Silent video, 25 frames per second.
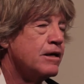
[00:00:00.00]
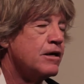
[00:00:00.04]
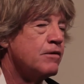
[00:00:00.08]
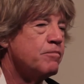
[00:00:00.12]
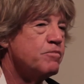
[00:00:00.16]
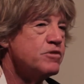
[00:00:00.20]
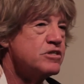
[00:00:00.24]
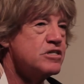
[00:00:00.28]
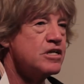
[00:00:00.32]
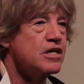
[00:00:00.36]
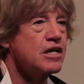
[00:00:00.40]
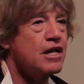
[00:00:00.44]

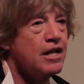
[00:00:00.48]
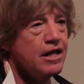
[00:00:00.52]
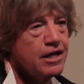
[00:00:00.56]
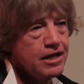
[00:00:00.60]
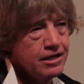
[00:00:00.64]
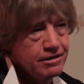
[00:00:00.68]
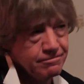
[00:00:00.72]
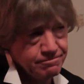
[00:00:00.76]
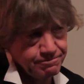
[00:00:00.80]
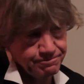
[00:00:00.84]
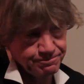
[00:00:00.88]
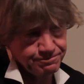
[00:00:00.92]

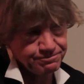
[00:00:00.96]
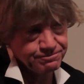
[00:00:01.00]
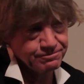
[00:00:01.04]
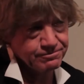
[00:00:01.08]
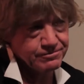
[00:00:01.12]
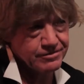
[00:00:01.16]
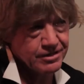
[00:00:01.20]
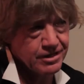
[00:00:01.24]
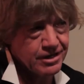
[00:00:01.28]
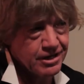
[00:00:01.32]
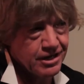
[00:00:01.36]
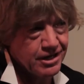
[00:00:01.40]
Particularly,
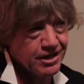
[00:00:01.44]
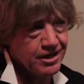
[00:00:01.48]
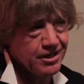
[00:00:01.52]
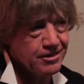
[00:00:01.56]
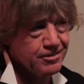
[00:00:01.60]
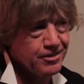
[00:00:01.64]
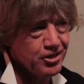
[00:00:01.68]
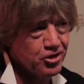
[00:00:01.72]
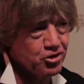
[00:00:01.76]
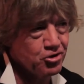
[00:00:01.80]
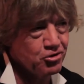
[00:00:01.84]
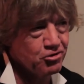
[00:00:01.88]
and I
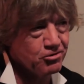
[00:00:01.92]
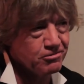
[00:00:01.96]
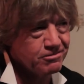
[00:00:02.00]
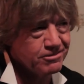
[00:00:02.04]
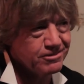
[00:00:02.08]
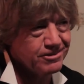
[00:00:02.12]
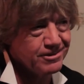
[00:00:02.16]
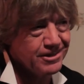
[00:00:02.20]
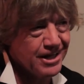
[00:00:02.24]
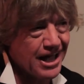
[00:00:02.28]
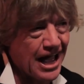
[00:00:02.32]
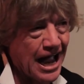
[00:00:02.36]
think you're
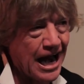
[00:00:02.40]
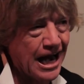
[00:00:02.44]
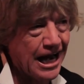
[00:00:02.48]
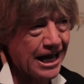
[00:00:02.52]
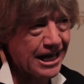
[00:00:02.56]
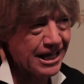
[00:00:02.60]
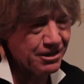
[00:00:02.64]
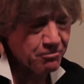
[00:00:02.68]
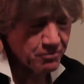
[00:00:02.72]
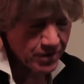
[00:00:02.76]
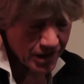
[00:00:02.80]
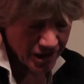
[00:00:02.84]

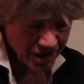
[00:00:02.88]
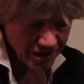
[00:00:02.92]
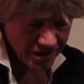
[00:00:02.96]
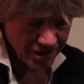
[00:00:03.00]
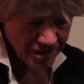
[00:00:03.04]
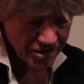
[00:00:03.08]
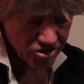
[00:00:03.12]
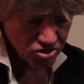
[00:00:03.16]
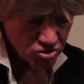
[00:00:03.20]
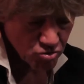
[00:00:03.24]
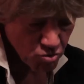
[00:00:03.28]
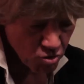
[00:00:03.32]
angling me
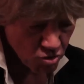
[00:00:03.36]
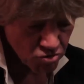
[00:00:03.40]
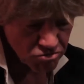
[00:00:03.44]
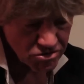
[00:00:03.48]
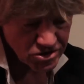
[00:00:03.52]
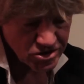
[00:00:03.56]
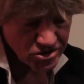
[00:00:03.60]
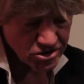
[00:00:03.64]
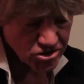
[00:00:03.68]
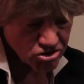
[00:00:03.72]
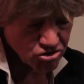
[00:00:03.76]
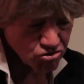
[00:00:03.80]

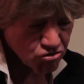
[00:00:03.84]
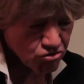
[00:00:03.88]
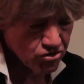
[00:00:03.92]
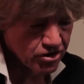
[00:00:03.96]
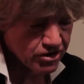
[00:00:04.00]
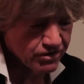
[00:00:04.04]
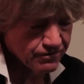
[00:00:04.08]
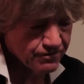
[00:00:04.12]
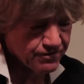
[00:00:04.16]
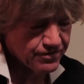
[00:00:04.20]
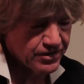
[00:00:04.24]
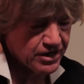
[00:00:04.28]
towards the
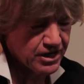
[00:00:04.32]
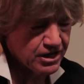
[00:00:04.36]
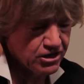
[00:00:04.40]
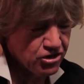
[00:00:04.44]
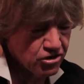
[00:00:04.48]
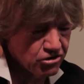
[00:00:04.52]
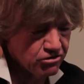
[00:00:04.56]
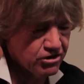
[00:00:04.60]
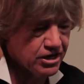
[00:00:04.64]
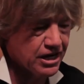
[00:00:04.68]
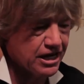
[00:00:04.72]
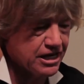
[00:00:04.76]
story of the
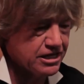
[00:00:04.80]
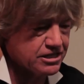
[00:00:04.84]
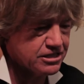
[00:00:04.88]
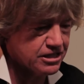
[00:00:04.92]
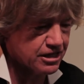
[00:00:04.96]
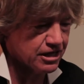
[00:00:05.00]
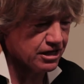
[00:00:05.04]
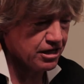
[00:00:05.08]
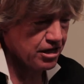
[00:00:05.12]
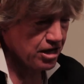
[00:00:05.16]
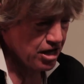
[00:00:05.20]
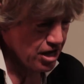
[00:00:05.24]

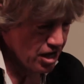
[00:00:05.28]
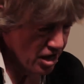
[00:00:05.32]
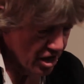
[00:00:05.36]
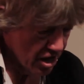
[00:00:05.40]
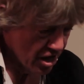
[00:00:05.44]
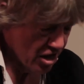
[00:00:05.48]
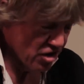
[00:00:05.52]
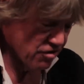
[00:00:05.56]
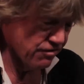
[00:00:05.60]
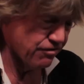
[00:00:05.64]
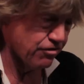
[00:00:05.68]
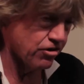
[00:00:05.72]
urinating
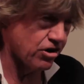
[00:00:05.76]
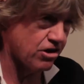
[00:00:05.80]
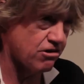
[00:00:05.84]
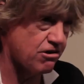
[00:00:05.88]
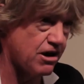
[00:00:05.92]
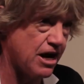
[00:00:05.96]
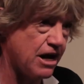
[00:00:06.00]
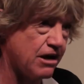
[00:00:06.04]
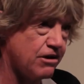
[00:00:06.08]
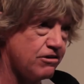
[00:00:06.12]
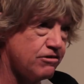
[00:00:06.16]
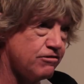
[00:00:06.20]
over a
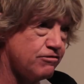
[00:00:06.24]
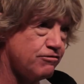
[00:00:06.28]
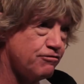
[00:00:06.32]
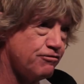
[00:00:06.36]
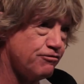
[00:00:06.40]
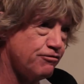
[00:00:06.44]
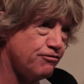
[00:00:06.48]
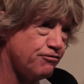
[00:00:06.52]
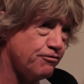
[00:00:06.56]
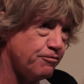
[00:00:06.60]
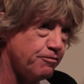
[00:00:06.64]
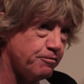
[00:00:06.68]
crowd of
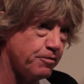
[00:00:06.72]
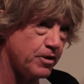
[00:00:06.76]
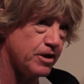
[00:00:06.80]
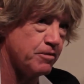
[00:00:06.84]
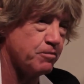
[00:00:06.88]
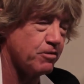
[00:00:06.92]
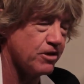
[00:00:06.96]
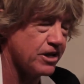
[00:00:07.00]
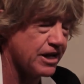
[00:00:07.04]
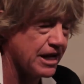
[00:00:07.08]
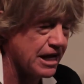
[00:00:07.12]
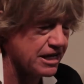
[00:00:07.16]

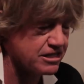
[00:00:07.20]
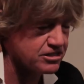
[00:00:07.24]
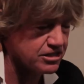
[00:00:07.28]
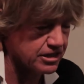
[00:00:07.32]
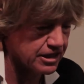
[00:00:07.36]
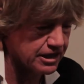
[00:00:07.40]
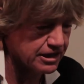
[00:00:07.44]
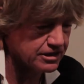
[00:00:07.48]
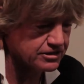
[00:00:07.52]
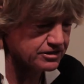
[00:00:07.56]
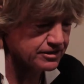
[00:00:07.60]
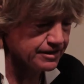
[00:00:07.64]
people in
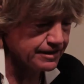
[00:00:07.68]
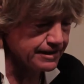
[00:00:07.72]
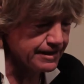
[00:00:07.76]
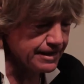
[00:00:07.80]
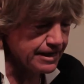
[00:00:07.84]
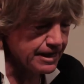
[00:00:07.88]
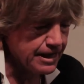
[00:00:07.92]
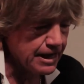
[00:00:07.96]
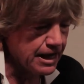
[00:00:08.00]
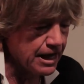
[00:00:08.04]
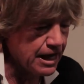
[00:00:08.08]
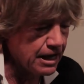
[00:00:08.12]
Essex,
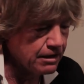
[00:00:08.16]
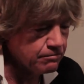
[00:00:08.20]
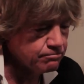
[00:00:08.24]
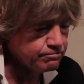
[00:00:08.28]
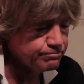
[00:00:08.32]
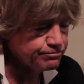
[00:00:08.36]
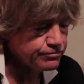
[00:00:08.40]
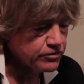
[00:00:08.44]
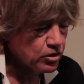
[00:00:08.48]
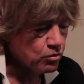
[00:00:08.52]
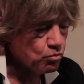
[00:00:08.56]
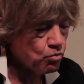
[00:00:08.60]

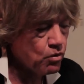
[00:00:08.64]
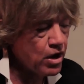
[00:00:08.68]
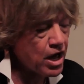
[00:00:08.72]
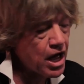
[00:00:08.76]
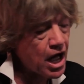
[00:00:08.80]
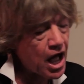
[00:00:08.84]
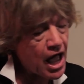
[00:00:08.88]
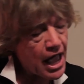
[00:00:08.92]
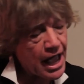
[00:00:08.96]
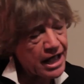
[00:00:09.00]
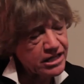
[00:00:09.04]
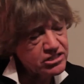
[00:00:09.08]
where
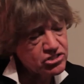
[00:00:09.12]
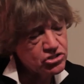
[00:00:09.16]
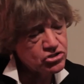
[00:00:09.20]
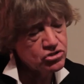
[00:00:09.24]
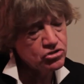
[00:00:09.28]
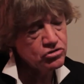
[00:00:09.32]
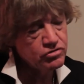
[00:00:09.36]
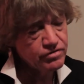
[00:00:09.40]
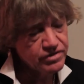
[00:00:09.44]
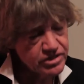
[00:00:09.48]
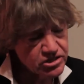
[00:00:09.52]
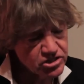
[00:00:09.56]
I had to
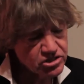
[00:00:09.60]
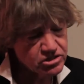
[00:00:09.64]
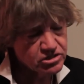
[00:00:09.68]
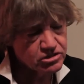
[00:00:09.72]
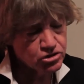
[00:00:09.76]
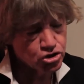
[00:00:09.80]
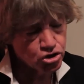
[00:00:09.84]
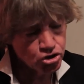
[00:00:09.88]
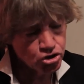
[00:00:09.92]
do this